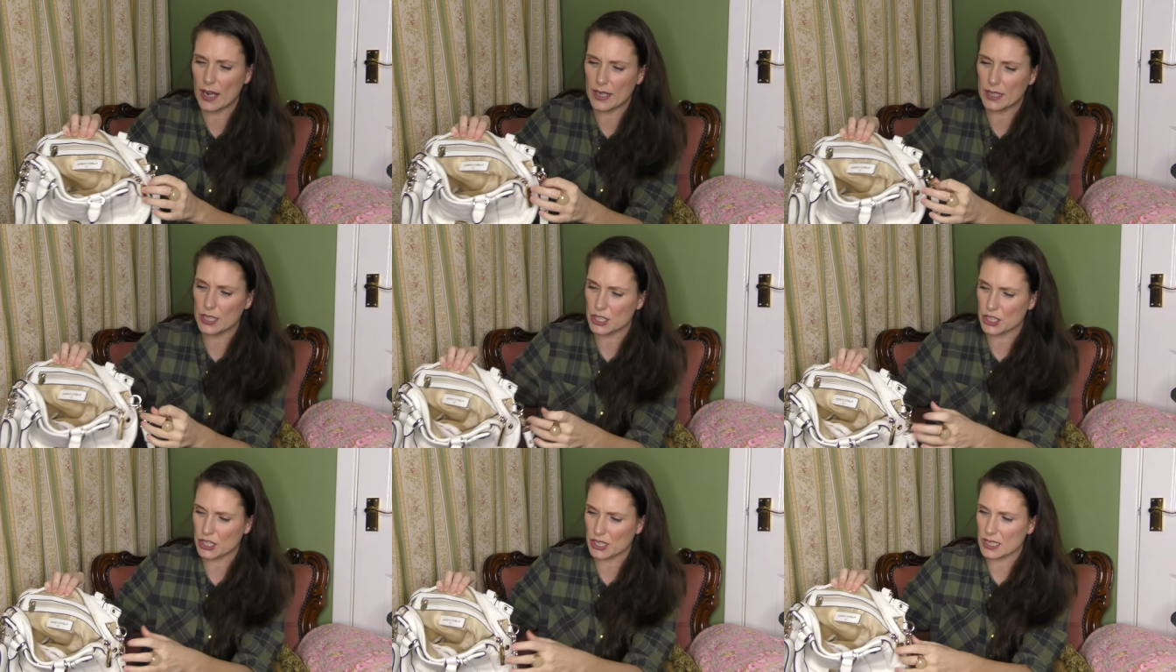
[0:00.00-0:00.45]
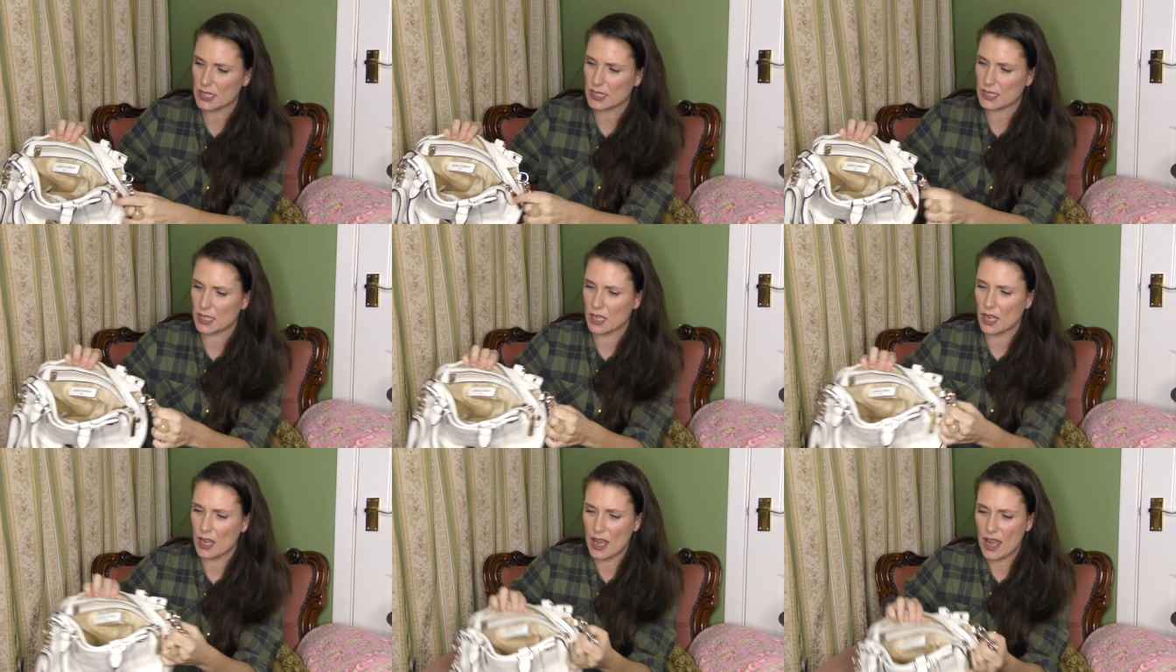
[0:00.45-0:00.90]
And it's
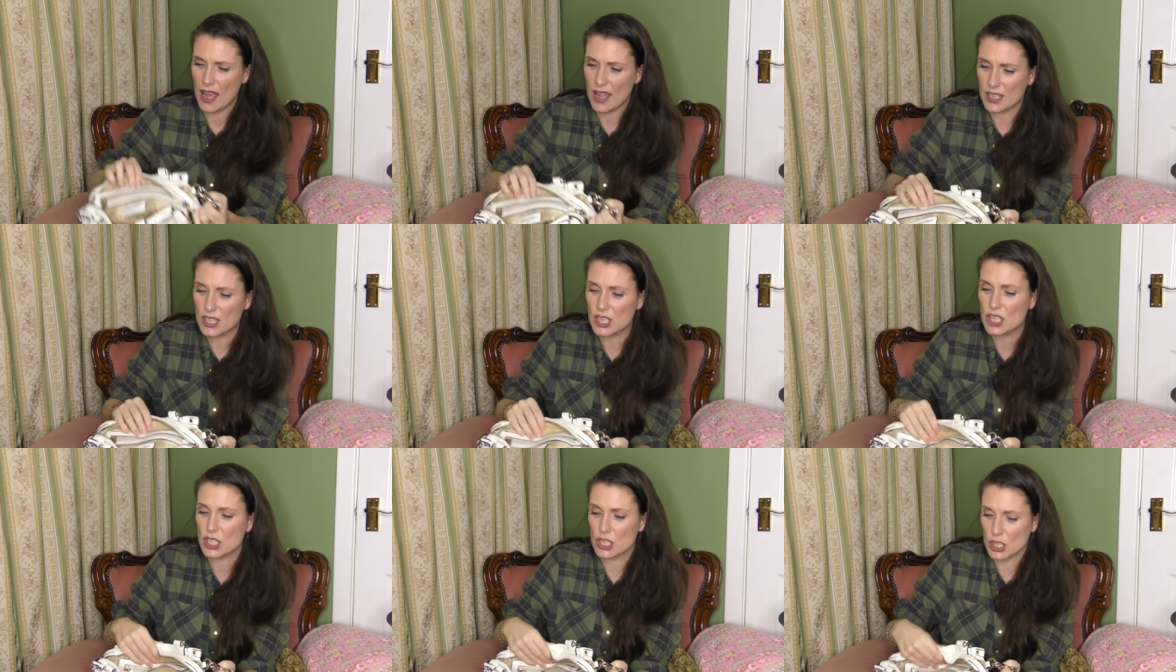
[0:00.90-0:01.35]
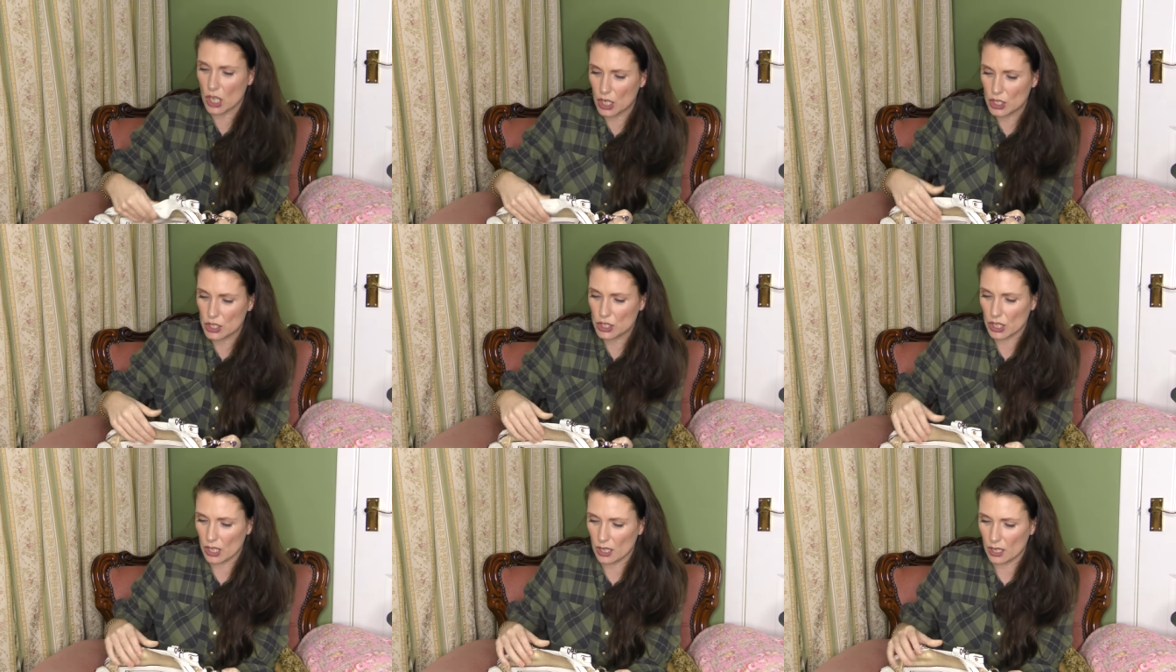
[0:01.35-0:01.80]
just, it's
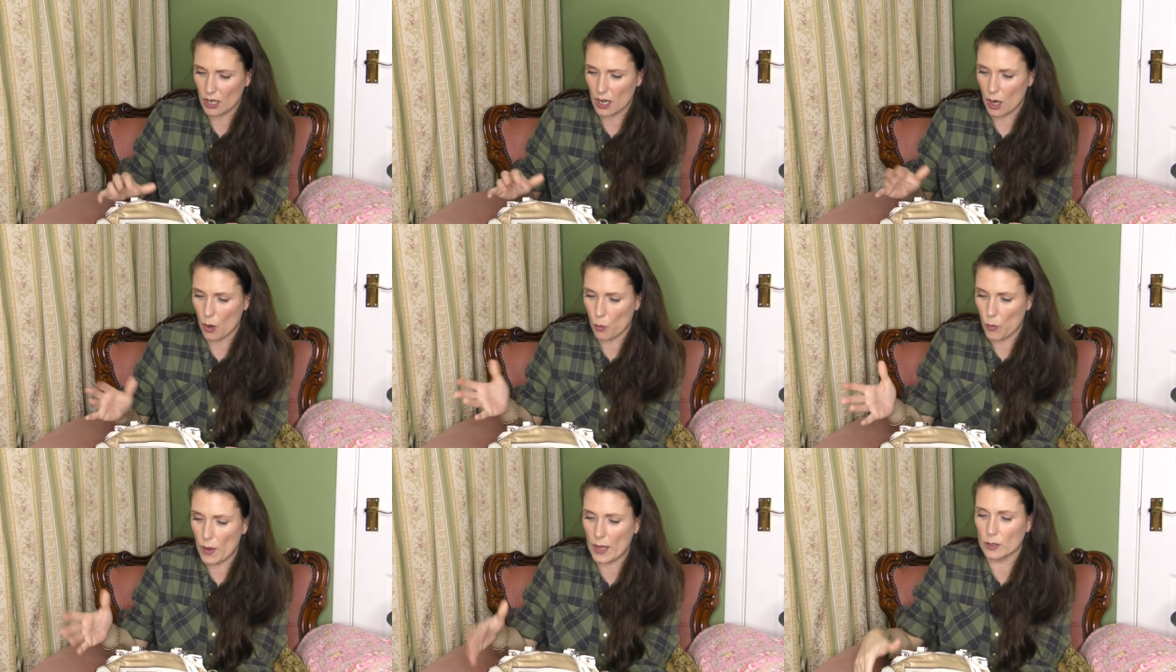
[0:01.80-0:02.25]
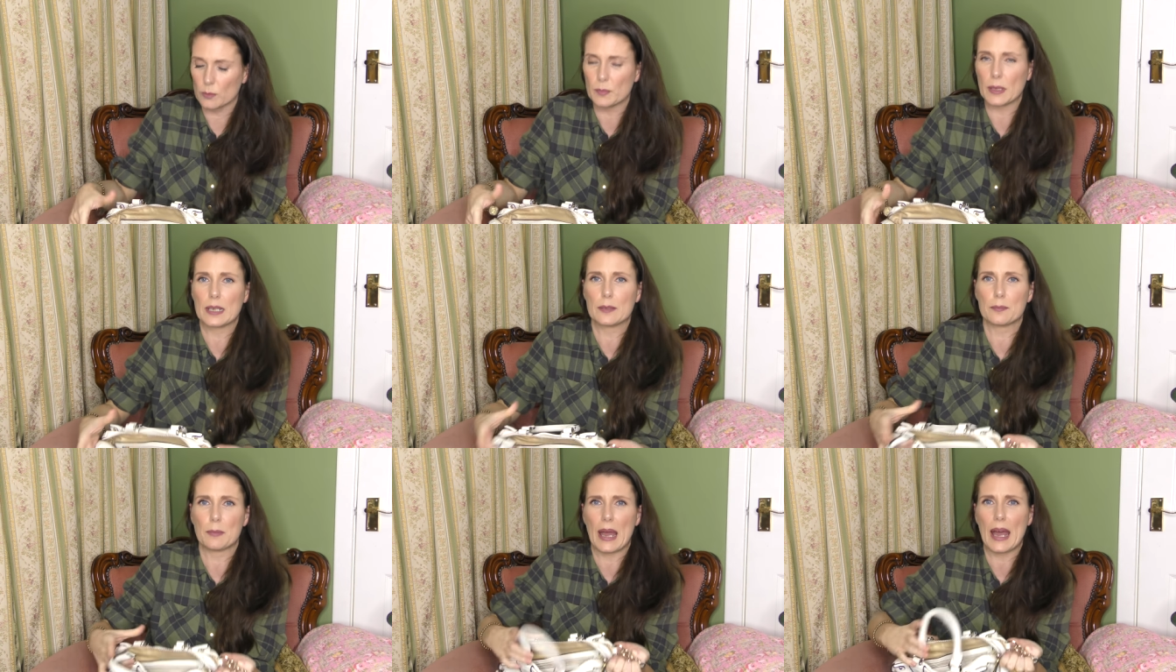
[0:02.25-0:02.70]
such a
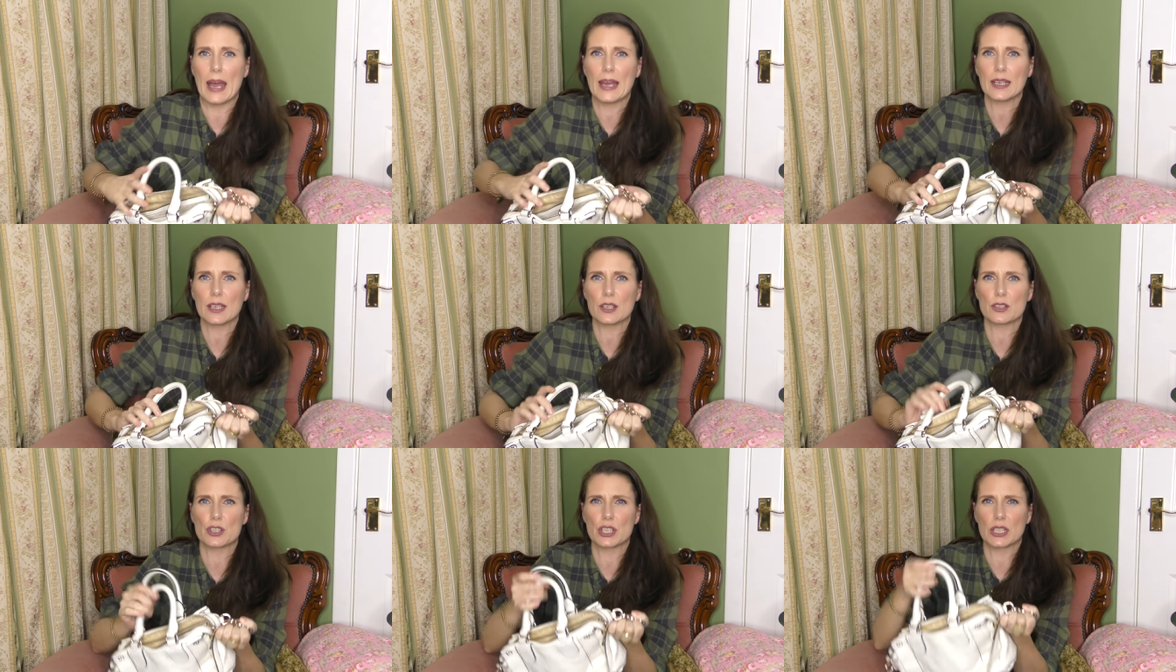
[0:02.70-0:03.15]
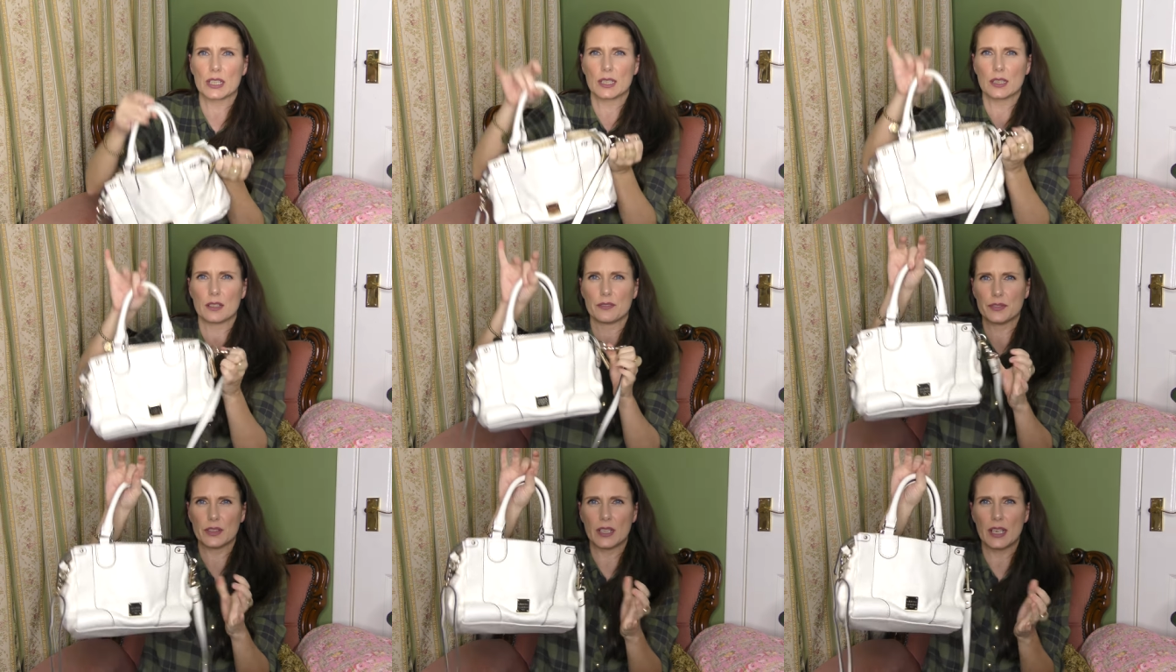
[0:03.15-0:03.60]
well-made bag. It's really
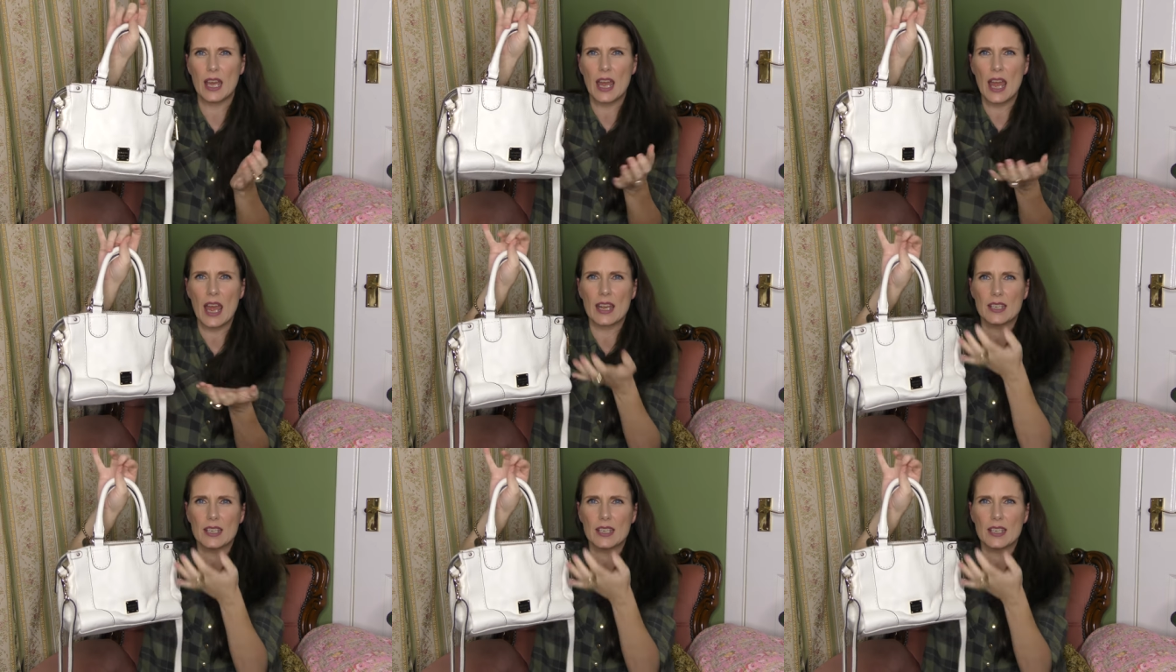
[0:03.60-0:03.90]
lovely.